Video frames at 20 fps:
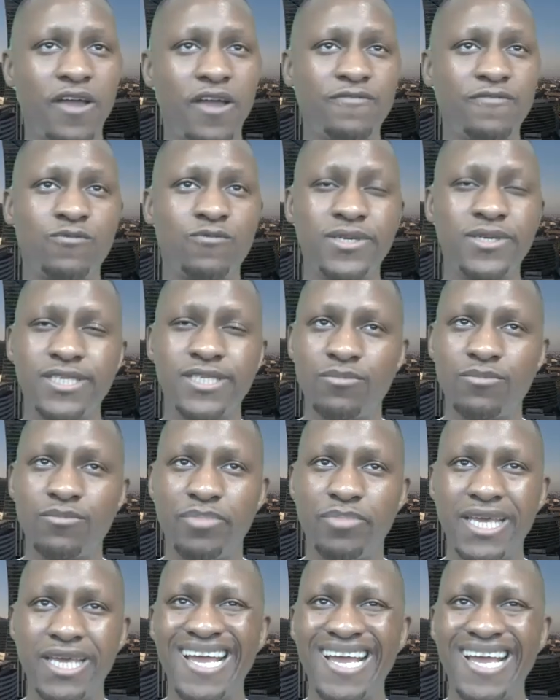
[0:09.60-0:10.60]
wants to
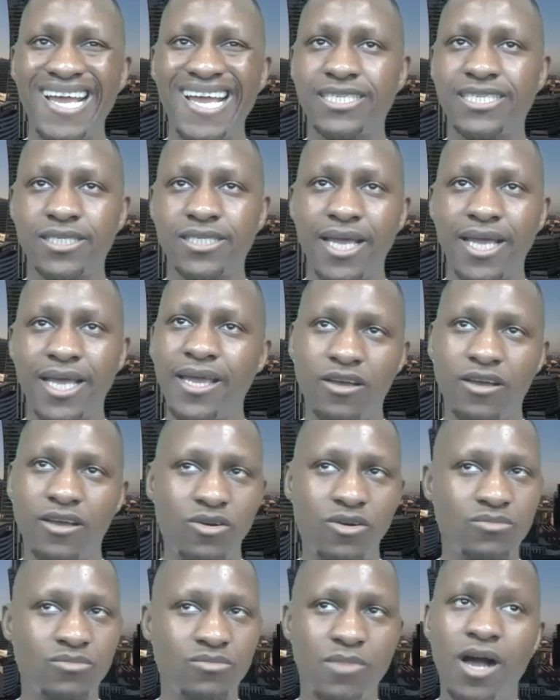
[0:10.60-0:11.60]
be
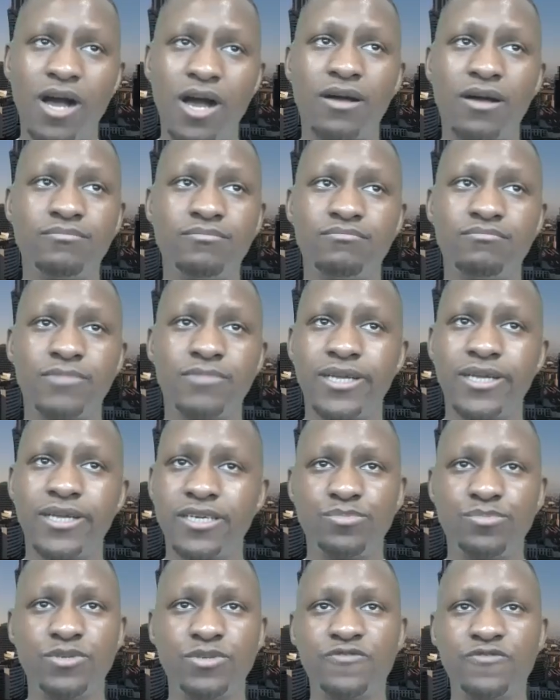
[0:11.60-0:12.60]
stay-at-home mom, but
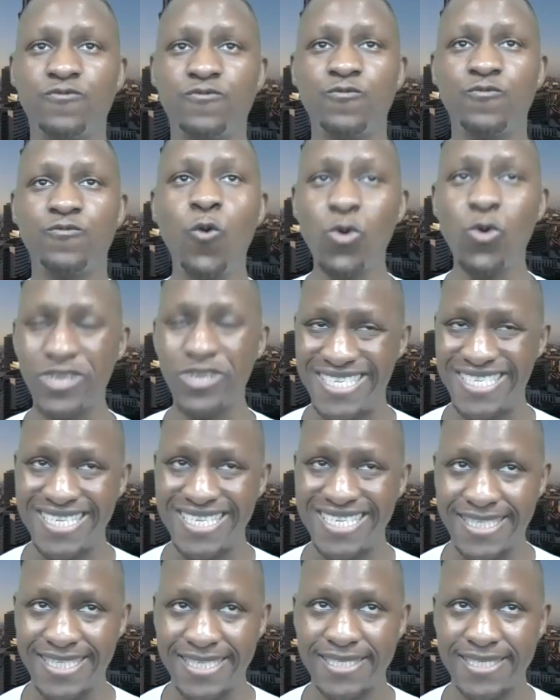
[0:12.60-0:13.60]
husband
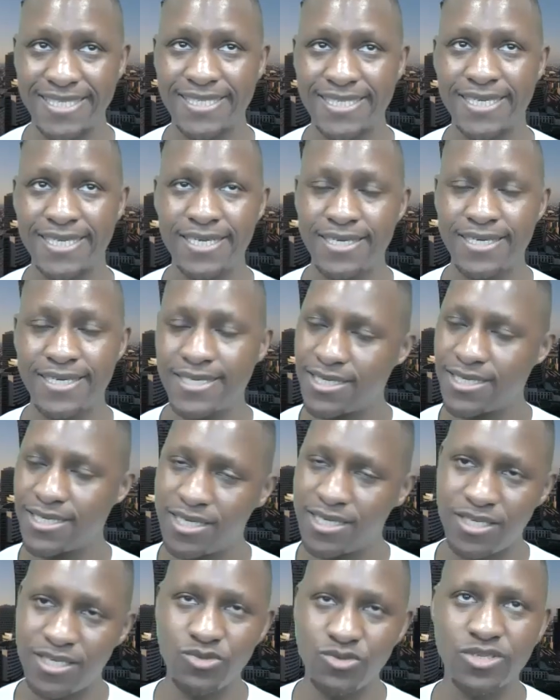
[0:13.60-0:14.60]
forces. He
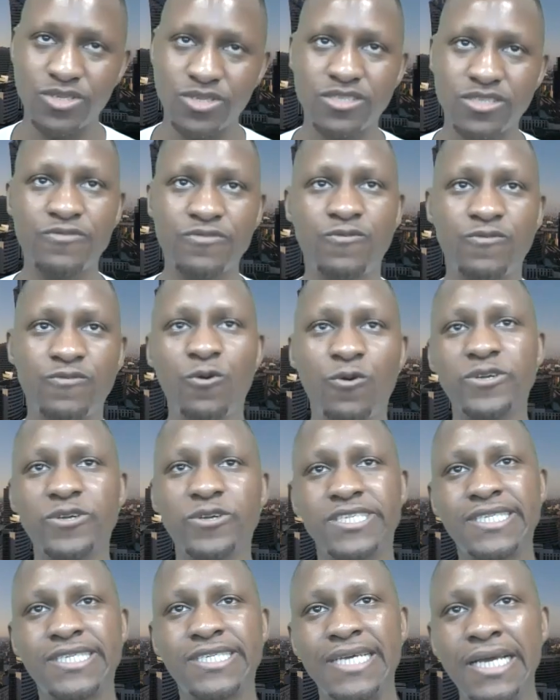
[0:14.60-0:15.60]
uses the
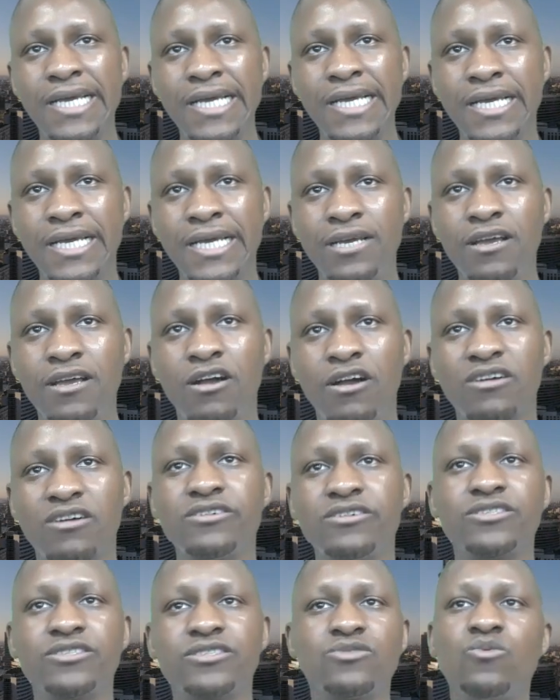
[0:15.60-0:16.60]
force
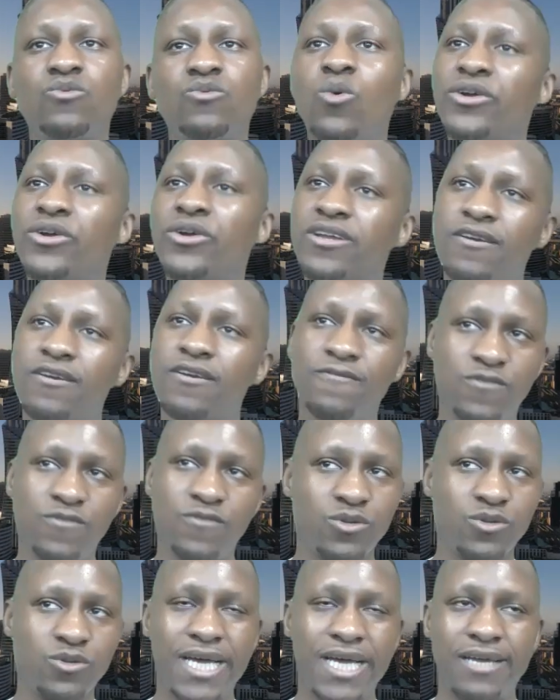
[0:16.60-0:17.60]
her to work
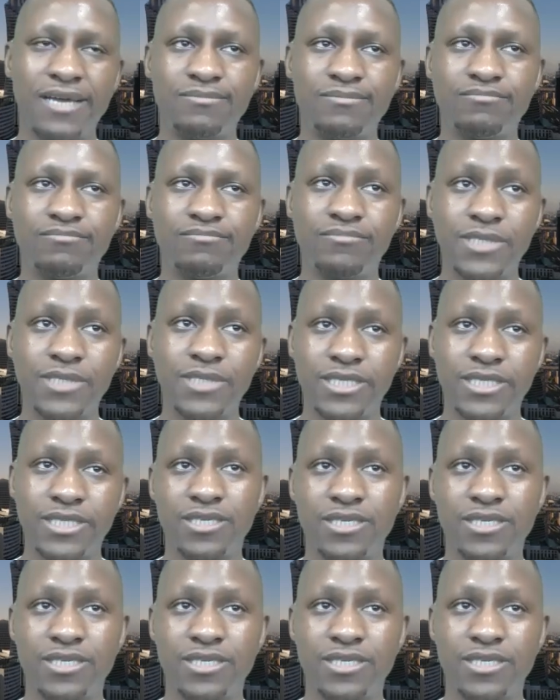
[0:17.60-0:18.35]
full time. Is this